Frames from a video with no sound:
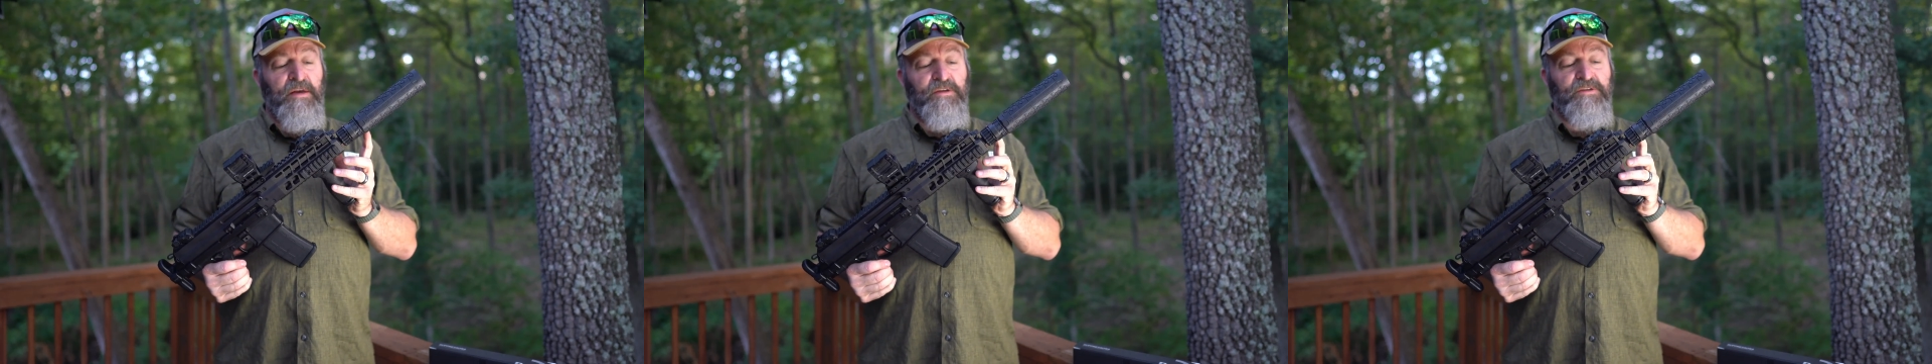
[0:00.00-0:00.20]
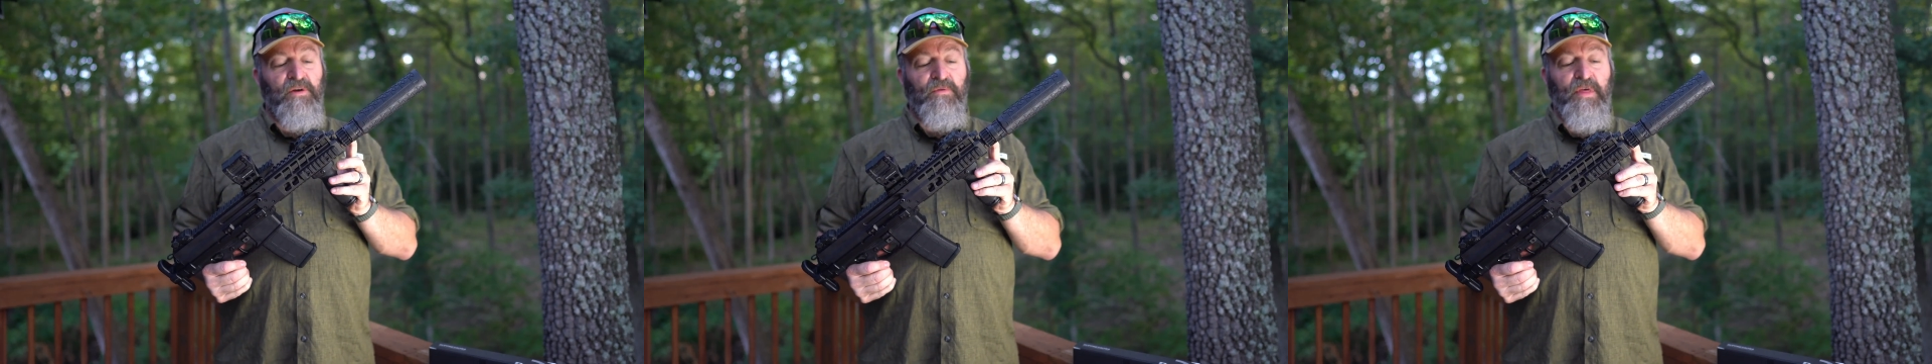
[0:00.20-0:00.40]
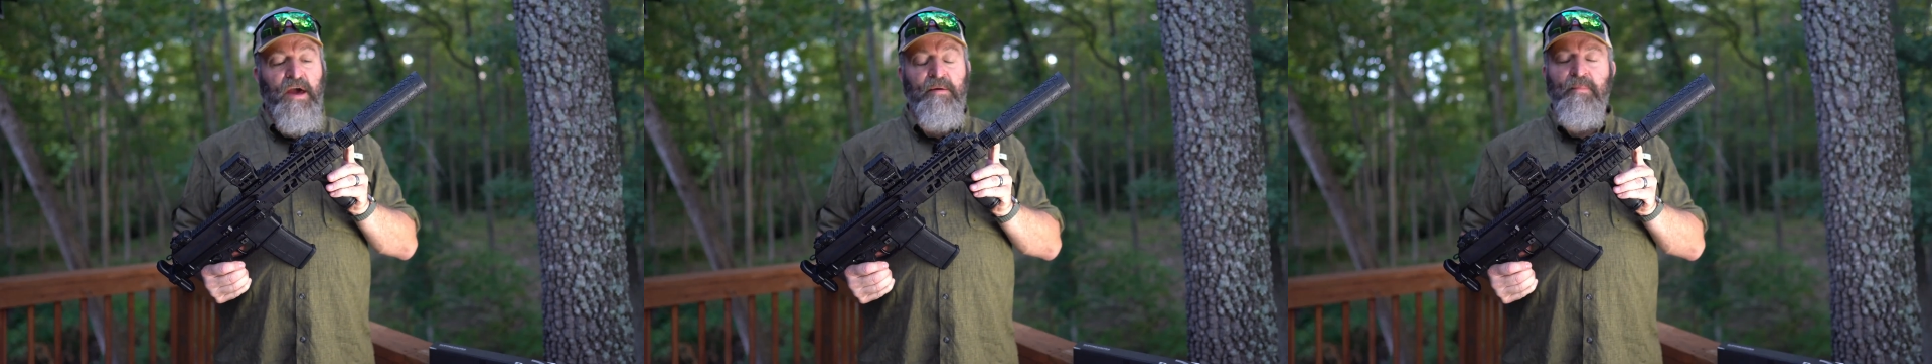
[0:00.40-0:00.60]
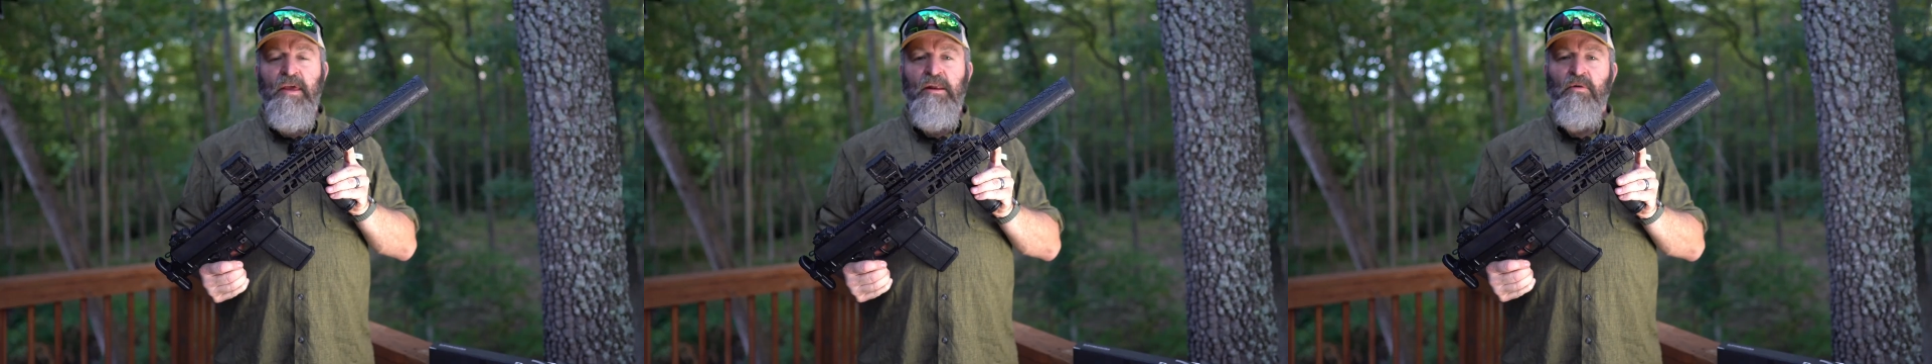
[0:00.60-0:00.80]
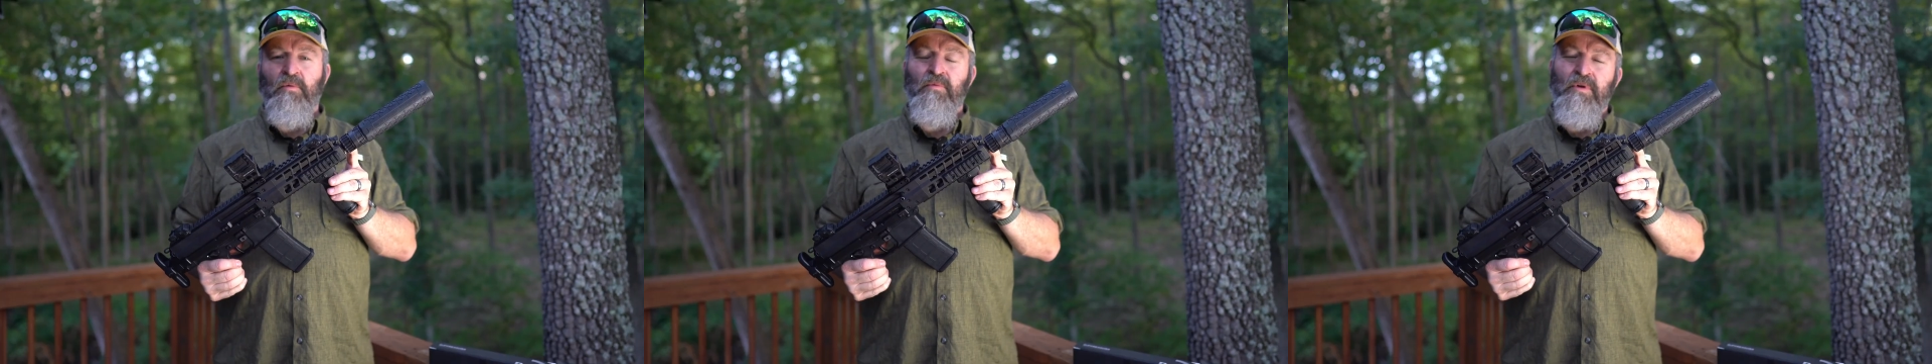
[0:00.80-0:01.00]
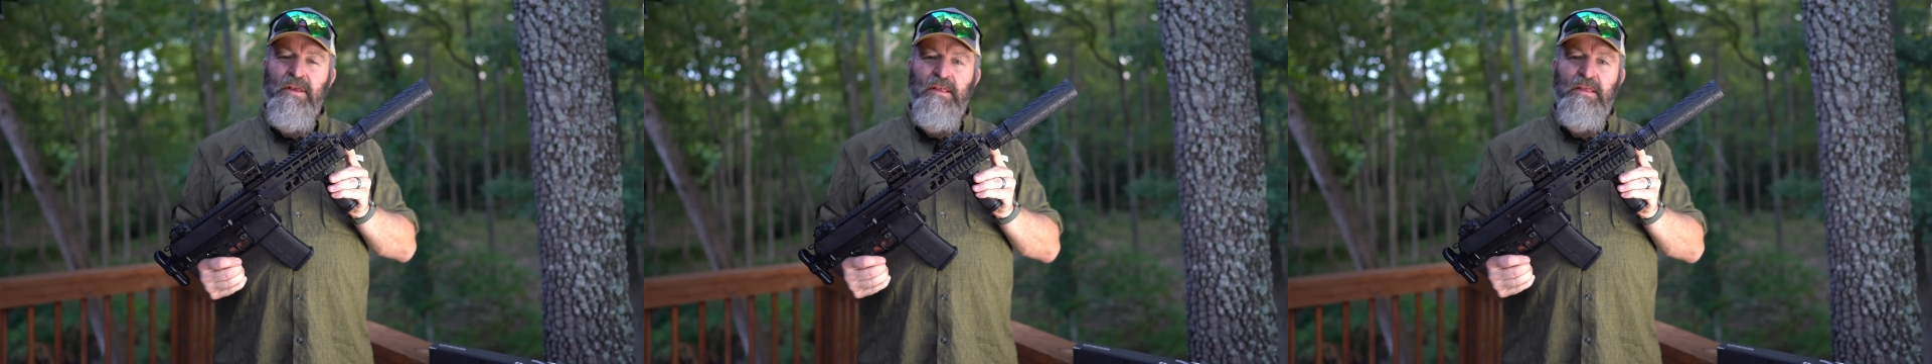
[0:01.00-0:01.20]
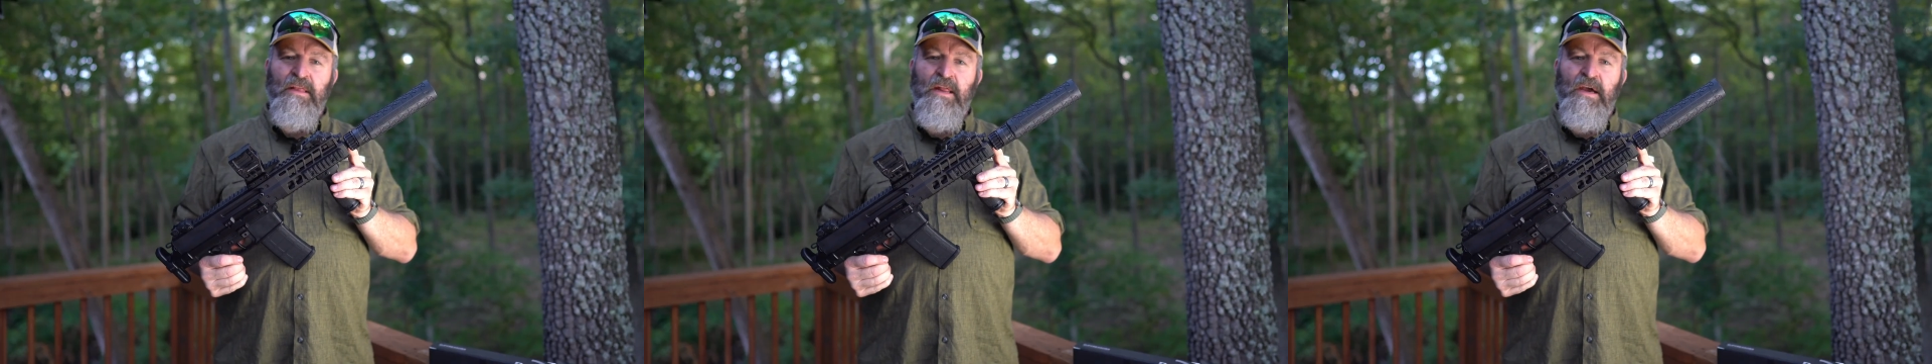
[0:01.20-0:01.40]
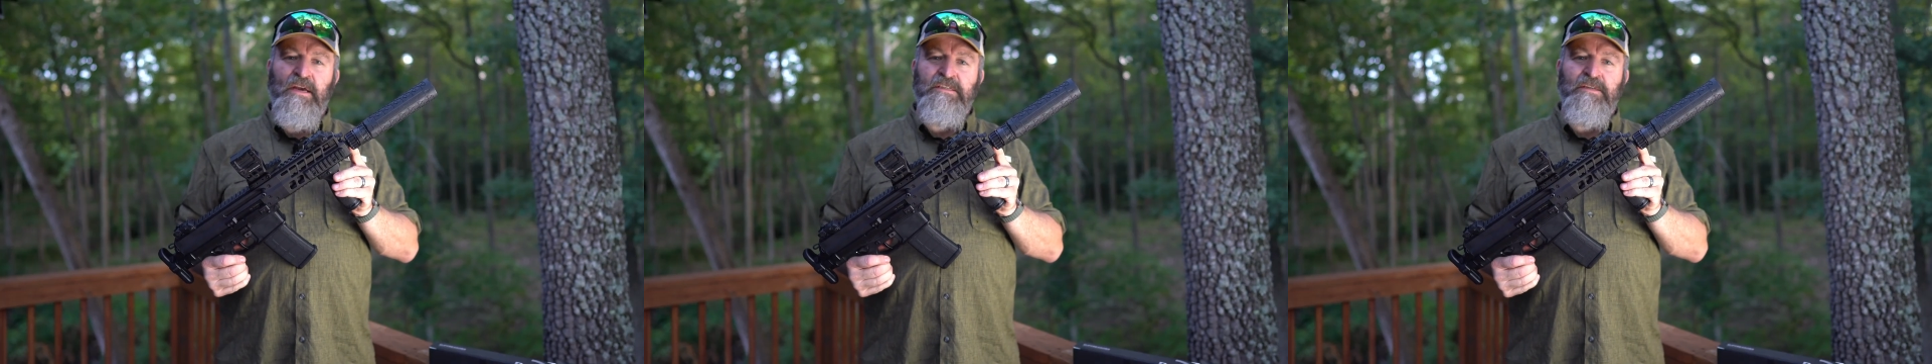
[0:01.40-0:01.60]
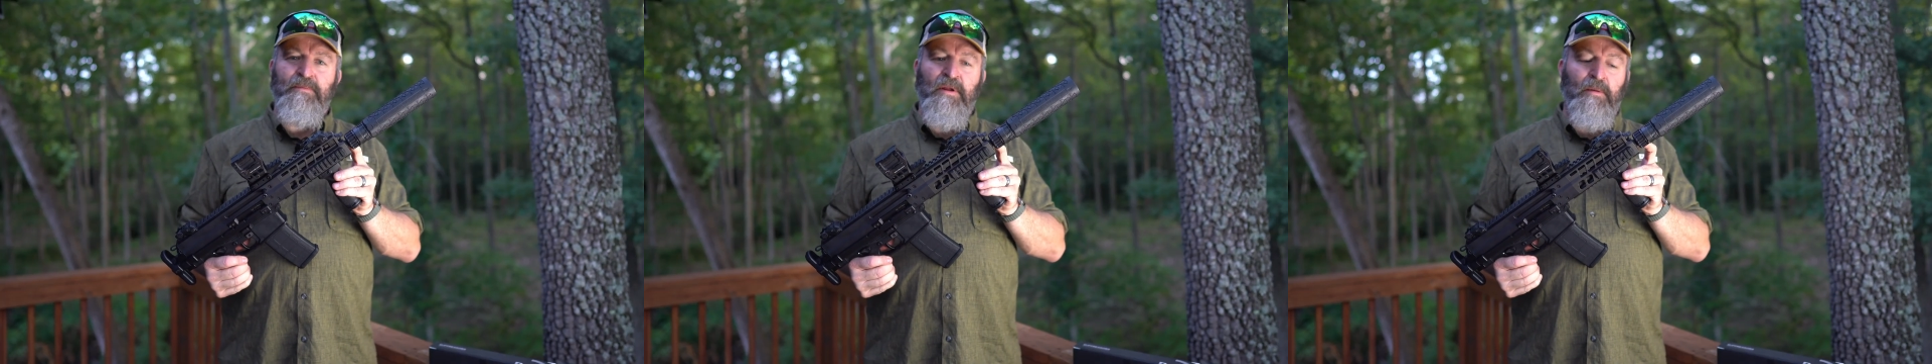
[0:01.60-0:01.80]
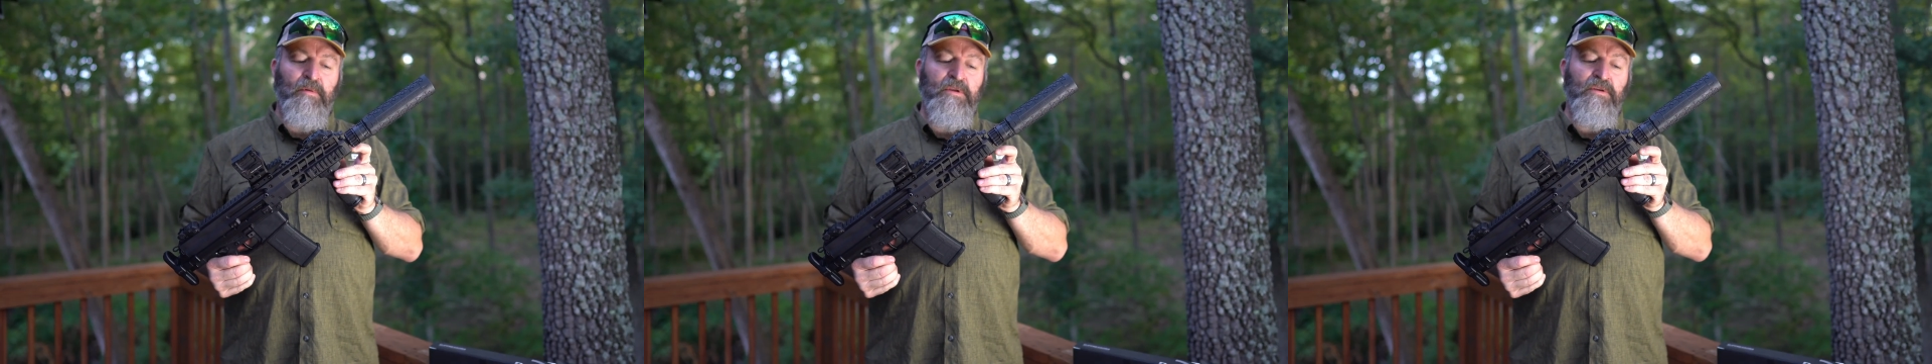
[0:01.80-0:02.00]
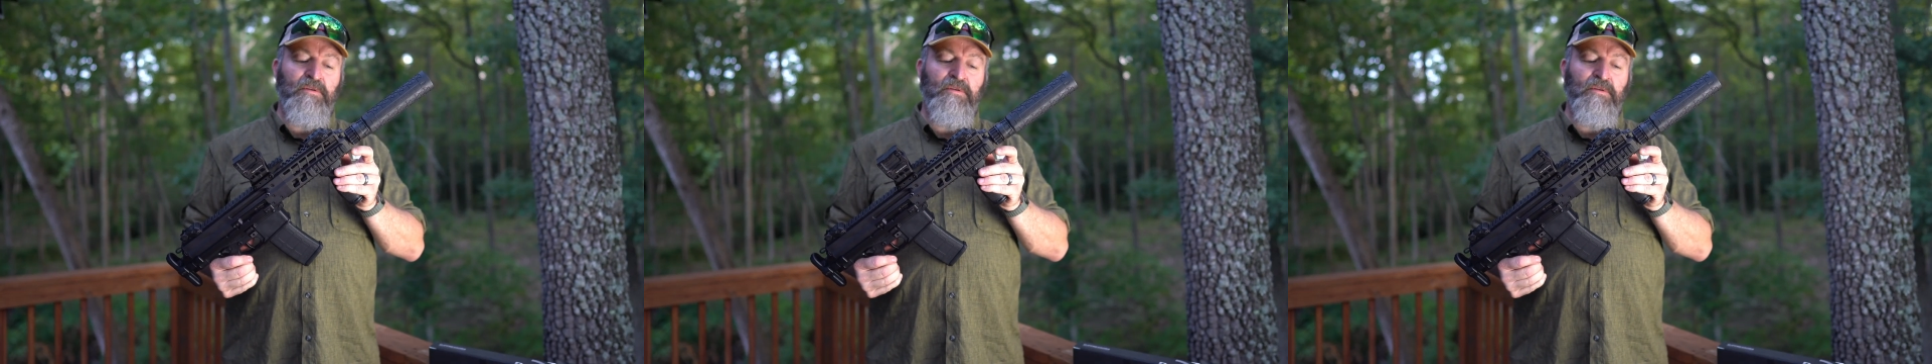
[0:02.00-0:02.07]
So that made it really nice to be able to